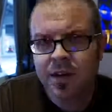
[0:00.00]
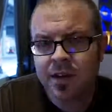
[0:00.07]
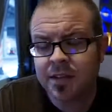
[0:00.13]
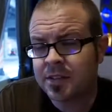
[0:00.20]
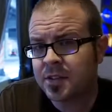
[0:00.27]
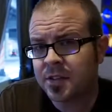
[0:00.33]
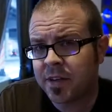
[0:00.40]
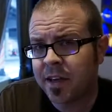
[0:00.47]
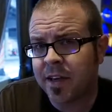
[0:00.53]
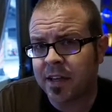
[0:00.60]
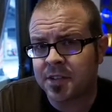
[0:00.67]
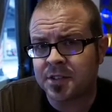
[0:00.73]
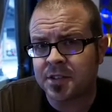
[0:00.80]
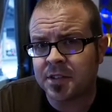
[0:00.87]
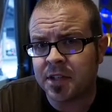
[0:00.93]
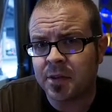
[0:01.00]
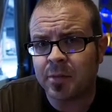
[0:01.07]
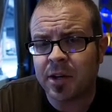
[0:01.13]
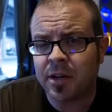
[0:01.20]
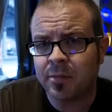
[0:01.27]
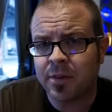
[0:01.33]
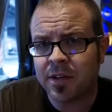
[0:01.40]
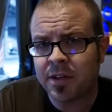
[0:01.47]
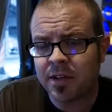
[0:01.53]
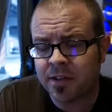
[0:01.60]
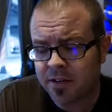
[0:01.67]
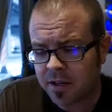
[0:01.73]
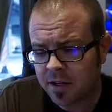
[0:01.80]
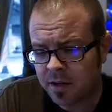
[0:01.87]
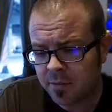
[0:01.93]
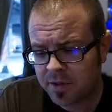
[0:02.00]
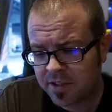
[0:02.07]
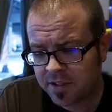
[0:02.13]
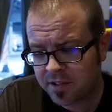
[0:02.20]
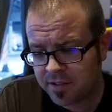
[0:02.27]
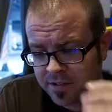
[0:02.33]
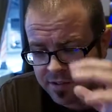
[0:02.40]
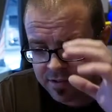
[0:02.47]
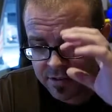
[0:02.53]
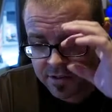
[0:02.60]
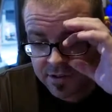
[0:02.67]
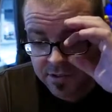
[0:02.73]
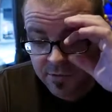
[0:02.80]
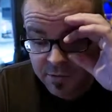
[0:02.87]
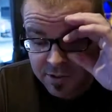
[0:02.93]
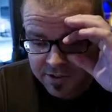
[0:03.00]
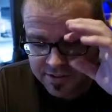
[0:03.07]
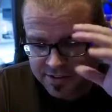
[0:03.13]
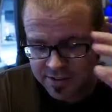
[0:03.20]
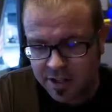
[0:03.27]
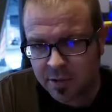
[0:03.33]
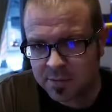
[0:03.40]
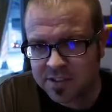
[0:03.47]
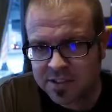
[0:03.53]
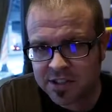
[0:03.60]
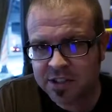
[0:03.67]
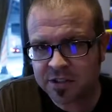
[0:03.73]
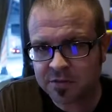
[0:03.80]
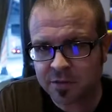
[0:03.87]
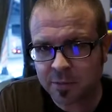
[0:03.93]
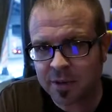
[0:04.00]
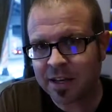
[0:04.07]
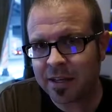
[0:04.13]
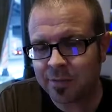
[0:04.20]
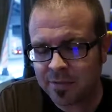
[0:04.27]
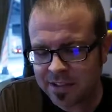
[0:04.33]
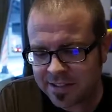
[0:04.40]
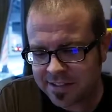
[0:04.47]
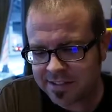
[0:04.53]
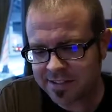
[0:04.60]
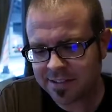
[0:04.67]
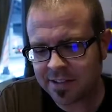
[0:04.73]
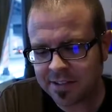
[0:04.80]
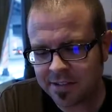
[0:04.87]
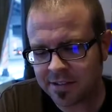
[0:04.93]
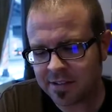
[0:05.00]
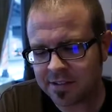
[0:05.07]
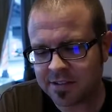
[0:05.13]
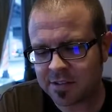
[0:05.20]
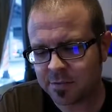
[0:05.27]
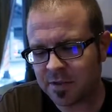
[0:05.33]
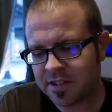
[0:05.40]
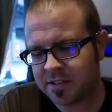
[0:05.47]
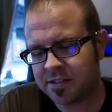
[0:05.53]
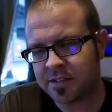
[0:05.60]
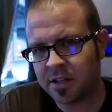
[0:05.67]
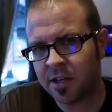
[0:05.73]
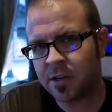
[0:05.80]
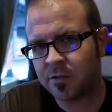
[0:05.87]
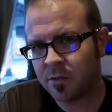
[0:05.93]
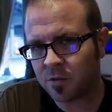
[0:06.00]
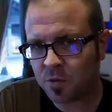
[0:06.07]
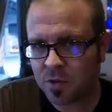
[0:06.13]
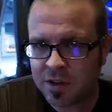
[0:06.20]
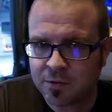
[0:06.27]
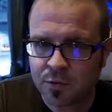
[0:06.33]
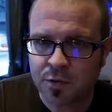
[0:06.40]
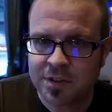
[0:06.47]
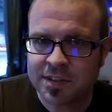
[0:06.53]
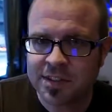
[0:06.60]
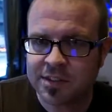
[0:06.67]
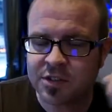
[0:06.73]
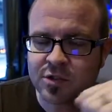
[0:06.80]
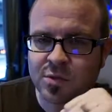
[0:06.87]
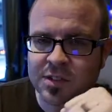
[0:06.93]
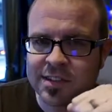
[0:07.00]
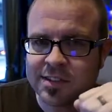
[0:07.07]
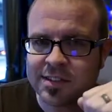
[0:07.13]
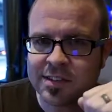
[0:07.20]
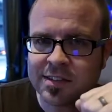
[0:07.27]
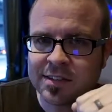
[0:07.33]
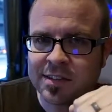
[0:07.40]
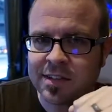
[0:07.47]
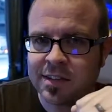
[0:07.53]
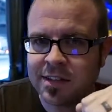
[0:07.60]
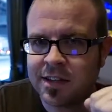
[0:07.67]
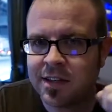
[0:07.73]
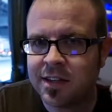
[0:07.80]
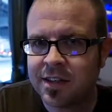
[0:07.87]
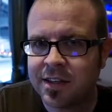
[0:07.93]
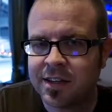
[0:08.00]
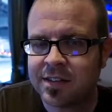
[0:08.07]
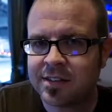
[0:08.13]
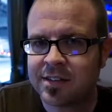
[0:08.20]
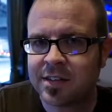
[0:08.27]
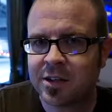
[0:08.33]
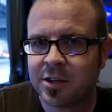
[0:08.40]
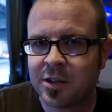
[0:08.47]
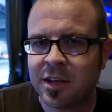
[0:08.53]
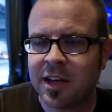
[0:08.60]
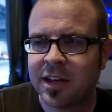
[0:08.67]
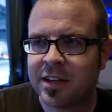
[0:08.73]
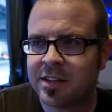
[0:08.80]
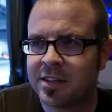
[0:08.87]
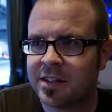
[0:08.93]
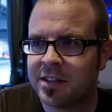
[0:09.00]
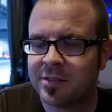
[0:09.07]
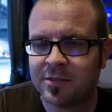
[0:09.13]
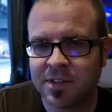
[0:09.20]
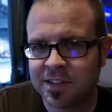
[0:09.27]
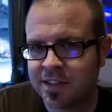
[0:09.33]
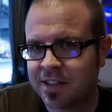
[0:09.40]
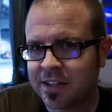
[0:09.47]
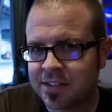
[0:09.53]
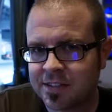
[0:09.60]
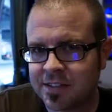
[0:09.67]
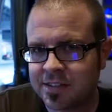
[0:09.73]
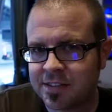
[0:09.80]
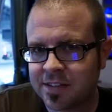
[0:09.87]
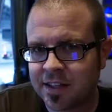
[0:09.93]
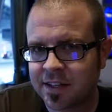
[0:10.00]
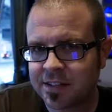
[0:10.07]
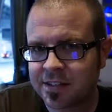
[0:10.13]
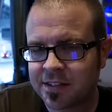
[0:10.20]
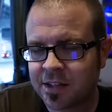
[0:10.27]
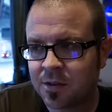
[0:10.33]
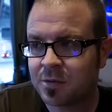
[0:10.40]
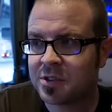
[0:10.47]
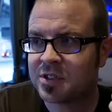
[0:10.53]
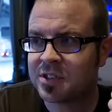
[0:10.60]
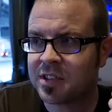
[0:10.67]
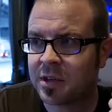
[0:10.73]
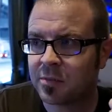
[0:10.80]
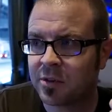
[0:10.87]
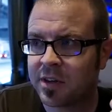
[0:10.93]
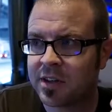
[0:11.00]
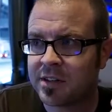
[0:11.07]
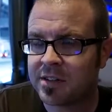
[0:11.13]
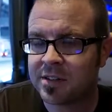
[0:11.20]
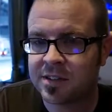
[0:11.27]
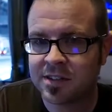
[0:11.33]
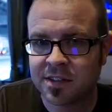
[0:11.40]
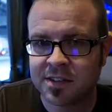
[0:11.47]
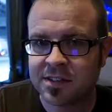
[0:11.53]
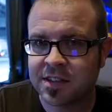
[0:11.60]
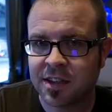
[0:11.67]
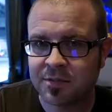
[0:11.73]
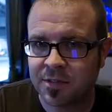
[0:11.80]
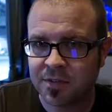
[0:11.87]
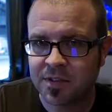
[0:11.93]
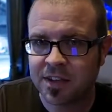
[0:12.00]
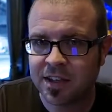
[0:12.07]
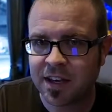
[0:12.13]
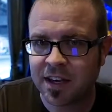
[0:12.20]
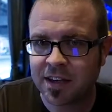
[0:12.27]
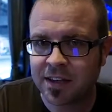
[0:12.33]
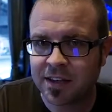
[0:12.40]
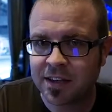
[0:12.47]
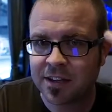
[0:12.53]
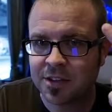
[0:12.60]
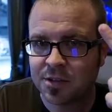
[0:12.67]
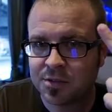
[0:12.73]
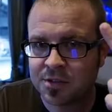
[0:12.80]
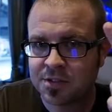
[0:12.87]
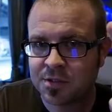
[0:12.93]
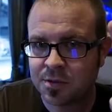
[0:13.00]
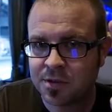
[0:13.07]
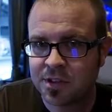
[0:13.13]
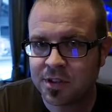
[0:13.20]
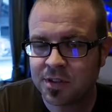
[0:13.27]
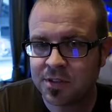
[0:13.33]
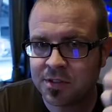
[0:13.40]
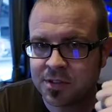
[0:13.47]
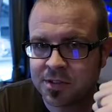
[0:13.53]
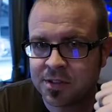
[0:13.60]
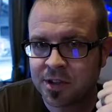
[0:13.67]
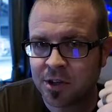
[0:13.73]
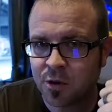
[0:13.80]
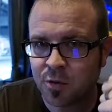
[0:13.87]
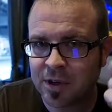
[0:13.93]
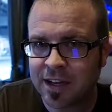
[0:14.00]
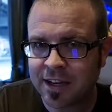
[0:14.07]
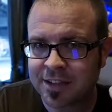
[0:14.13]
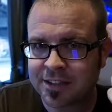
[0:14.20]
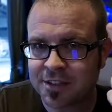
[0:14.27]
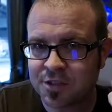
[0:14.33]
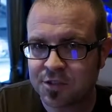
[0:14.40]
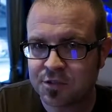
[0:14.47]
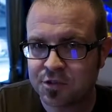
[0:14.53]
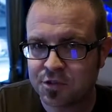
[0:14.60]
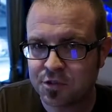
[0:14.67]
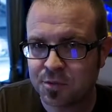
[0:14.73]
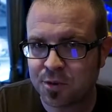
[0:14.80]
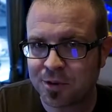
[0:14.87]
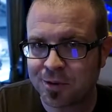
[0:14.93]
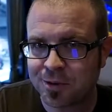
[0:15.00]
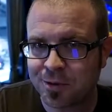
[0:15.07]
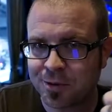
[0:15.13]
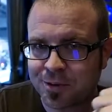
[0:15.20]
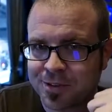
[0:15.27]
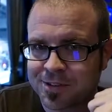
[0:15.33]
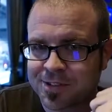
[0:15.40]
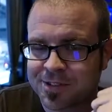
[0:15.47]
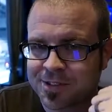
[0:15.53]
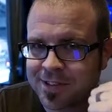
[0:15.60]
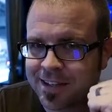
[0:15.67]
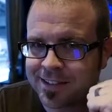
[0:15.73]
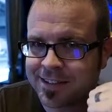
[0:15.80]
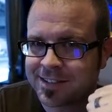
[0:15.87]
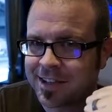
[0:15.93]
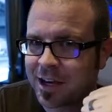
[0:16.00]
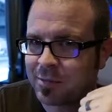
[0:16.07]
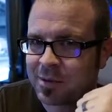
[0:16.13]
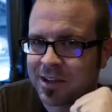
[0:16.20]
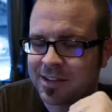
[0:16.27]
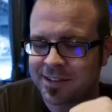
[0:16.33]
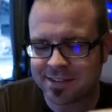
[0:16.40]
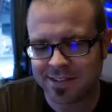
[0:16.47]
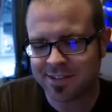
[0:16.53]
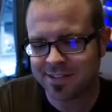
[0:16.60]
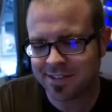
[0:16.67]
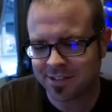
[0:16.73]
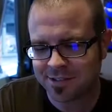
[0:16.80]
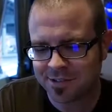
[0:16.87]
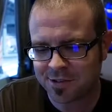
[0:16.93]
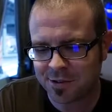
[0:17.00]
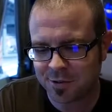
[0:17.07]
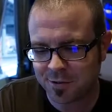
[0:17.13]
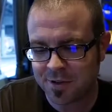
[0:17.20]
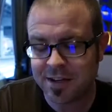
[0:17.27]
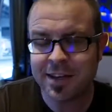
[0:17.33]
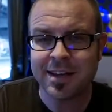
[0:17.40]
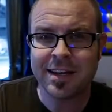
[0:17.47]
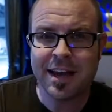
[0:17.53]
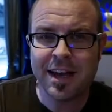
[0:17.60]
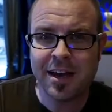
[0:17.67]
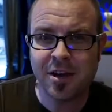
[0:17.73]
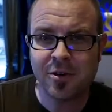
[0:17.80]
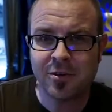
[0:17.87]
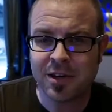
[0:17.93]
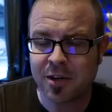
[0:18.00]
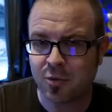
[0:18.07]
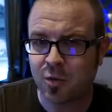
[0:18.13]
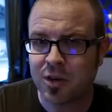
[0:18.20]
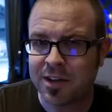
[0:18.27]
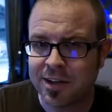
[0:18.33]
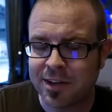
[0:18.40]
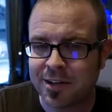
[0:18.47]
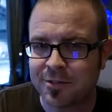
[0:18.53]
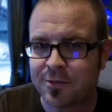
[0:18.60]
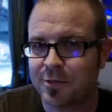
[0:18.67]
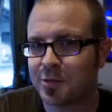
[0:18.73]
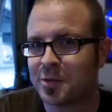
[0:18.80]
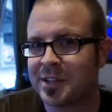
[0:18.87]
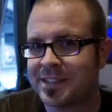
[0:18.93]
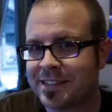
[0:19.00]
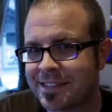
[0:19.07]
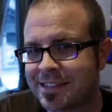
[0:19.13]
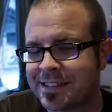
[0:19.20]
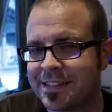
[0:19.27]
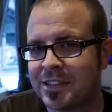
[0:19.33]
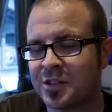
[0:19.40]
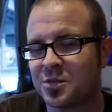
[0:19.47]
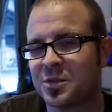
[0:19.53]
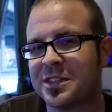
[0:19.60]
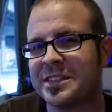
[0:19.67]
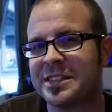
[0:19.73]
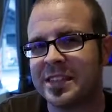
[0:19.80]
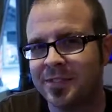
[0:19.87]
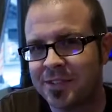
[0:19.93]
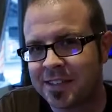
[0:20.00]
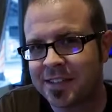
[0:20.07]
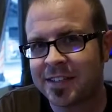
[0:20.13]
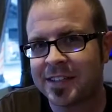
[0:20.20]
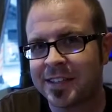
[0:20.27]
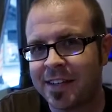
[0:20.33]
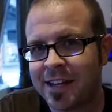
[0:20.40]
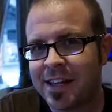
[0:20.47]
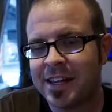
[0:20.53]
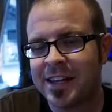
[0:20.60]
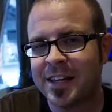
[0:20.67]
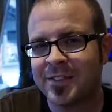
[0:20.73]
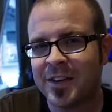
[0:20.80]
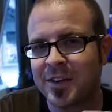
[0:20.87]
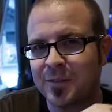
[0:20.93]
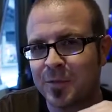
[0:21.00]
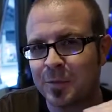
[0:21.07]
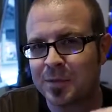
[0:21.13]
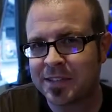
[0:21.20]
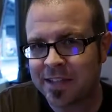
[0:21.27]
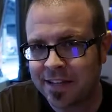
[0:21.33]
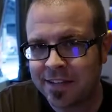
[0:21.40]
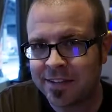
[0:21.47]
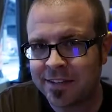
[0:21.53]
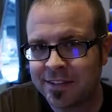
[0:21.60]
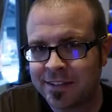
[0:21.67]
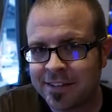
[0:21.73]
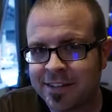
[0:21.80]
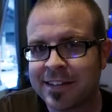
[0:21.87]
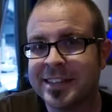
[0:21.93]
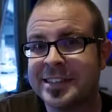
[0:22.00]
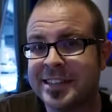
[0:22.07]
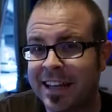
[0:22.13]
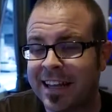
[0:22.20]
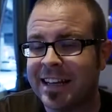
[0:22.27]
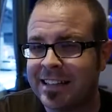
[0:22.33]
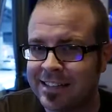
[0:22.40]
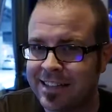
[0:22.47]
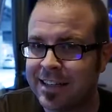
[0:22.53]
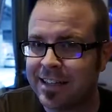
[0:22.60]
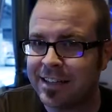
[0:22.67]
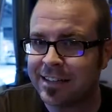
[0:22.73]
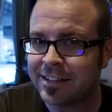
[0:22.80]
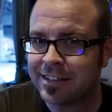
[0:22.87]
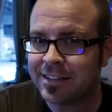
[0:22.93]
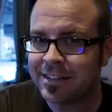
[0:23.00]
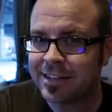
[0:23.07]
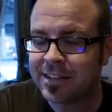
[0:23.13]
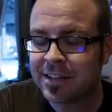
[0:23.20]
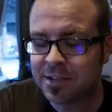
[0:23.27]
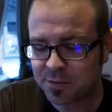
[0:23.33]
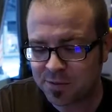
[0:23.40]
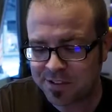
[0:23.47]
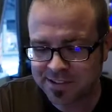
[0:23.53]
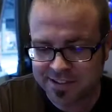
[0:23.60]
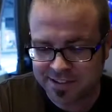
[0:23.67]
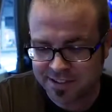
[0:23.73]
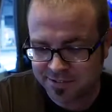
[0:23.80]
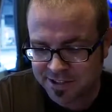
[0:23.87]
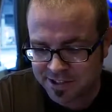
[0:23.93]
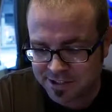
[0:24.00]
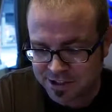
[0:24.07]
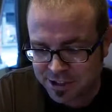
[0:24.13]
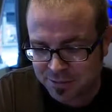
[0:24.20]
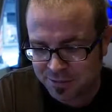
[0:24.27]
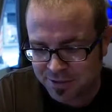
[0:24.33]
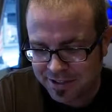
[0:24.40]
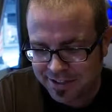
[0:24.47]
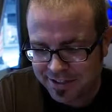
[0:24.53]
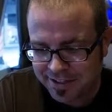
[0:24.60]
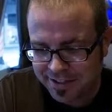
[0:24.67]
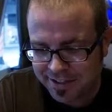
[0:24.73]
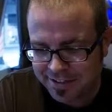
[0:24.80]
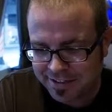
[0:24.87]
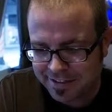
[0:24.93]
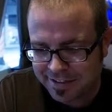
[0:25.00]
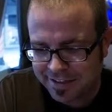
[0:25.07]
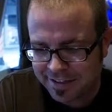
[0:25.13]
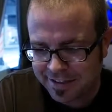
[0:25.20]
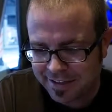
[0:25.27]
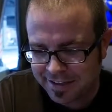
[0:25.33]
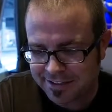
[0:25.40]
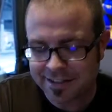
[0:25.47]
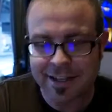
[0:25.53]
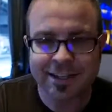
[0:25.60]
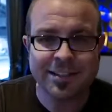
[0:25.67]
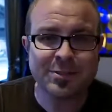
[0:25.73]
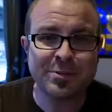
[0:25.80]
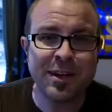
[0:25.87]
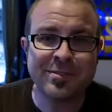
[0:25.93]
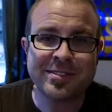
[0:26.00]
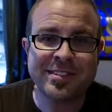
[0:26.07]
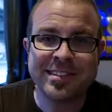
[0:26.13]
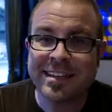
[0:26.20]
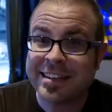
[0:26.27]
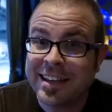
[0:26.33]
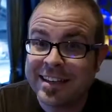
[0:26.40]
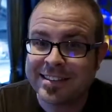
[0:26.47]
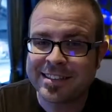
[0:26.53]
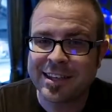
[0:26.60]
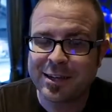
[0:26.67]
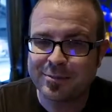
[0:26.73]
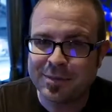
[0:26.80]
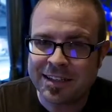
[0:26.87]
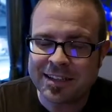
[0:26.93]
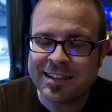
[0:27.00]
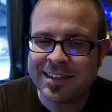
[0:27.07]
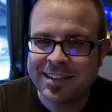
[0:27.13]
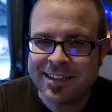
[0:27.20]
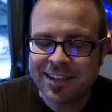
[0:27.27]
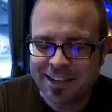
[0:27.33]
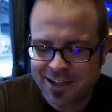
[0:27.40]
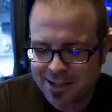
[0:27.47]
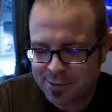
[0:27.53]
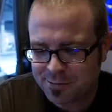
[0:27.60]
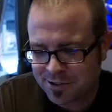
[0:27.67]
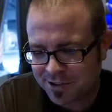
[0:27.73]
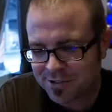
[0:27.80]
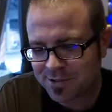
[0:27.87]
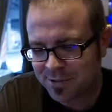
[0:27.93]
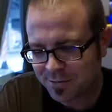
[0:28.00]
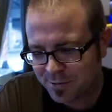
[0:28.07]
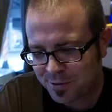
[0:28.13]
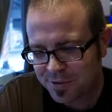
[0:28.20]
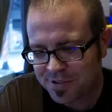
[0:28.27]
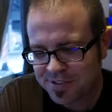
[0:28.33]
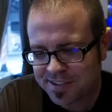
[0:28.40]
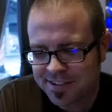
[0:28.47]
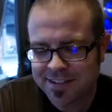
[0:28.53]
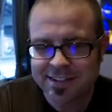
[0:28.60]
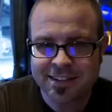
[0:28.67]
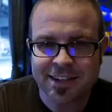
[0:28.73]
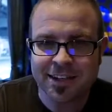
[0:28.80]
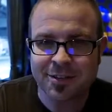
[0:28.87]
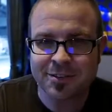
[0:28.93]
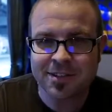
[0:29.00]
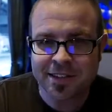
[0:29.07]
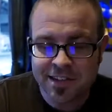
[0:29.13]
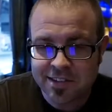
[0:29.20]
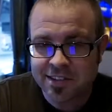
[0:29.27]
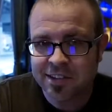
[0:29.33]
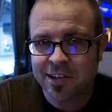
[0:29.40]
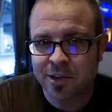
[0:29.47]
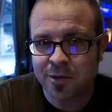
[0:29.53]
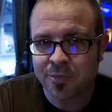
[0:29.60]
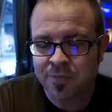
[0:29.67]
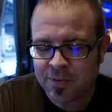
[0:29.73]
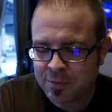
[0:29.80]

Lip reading: And that's okay, actually, in my opinion, because look at what competition from AMD has done in this space. From 2014 to 2016, Intel had the 5960X, which they upgraded to the 6950K. In those 2 years, we got two more cores at the top end Intel SKU. Now, in 1 year, from 2016 to 2017, they've gone from 10 to 18. That's a pretty significant jump. And I guess we have to say thanks, AMD, but also, of course, thank you to Intel.